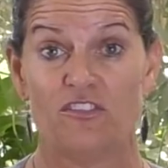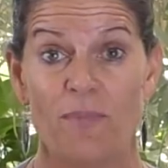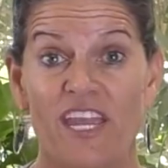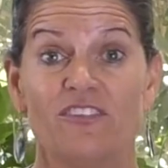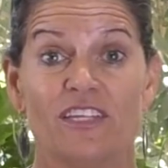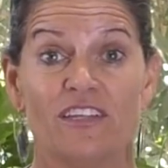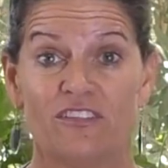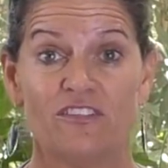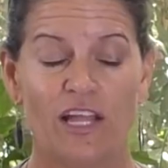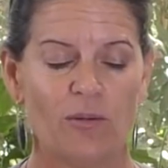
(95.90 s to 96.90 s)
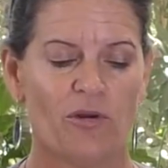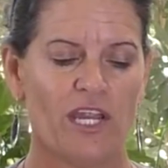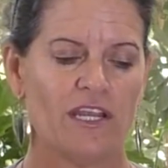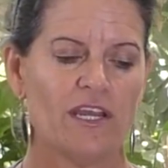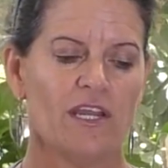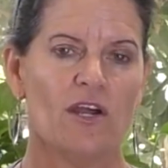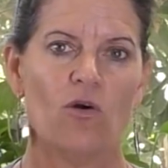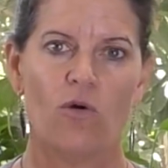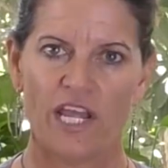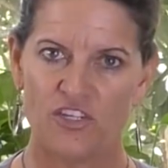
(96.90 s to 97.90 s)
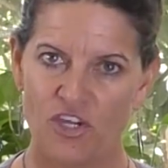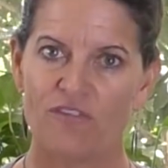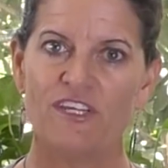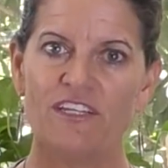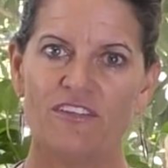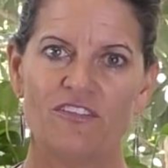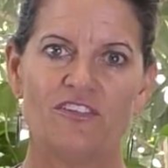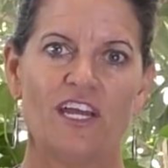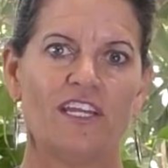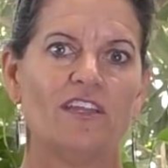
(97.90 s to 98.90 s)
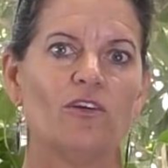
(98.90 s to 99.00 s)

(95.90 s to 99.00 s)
is amazing. Let's celebrate. When I dove into the study,